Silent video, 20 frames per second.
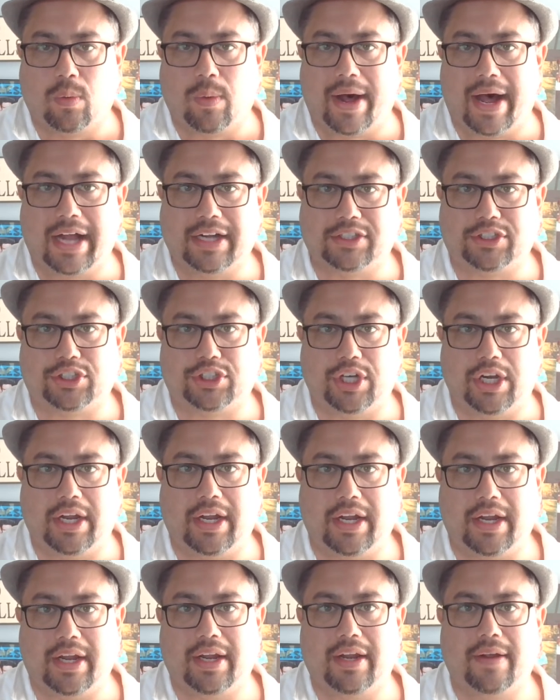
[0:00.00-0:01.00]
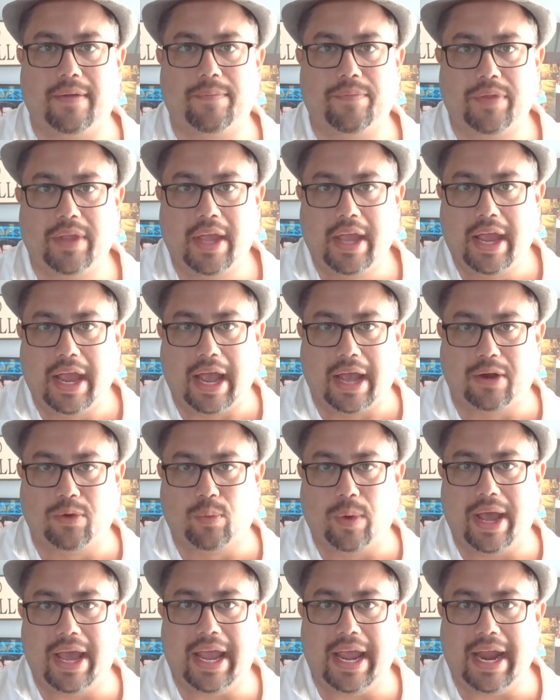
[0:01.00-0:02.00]
watching
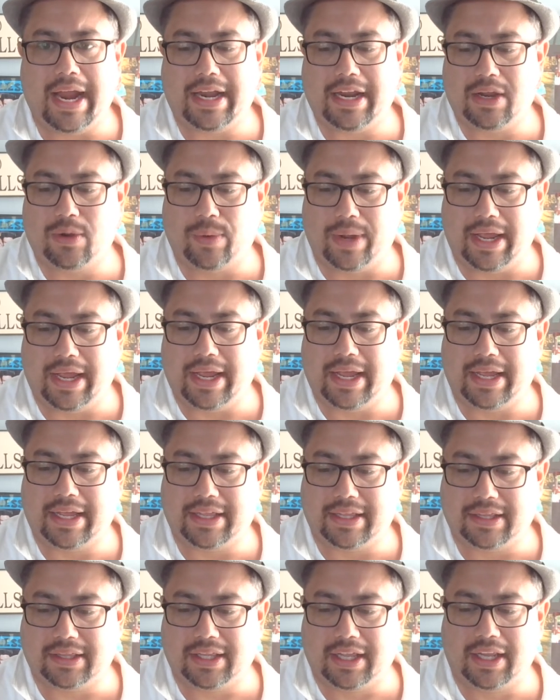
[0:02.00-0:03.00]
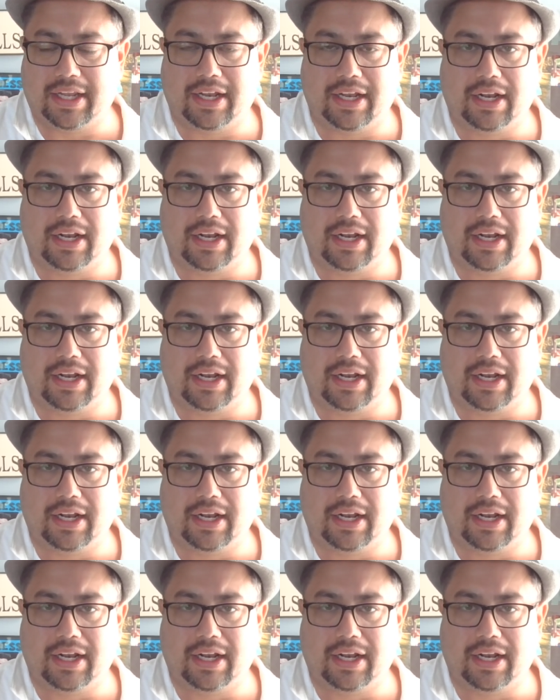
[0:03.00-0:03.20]
and waiting when the